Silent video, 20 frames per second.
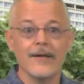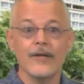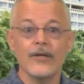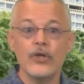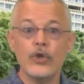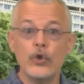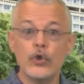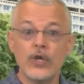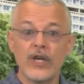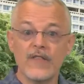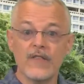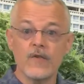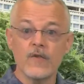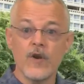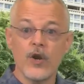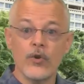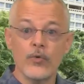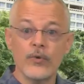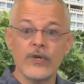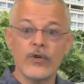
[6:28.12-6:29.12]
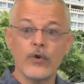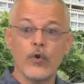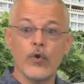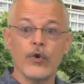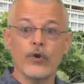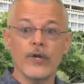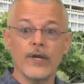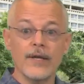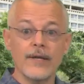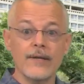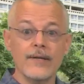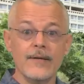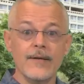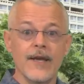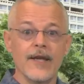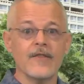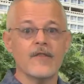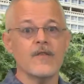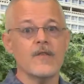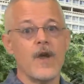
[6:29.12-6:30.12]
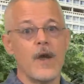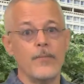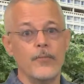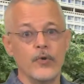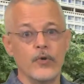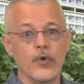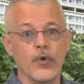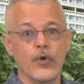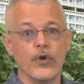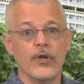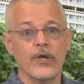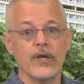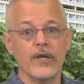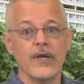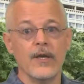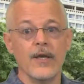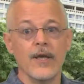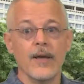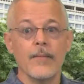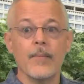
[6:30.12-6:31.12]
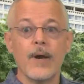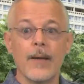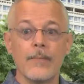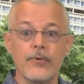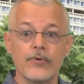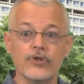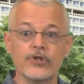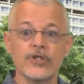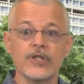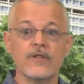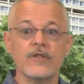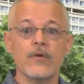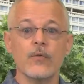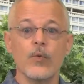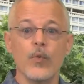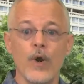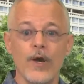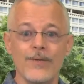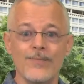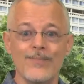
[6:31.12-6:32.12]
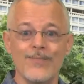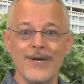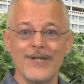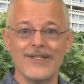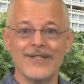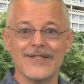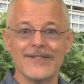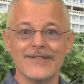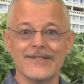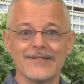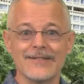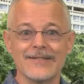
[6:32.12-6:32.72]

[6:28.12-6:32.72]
You can start recording and stop recording by pushing the 1 button.